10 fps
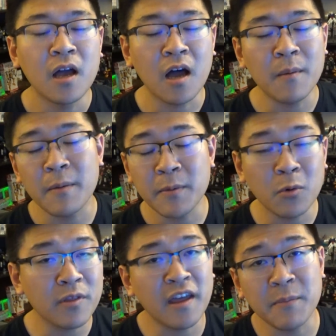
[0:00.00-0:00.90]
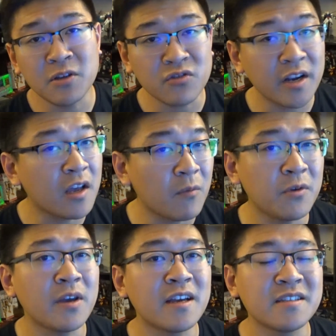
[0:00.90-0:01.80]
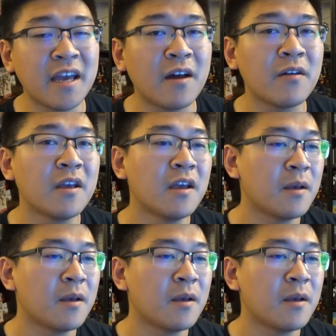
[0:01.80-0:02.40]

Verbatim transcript: Um, I'll be more than happy to try to help you guys out.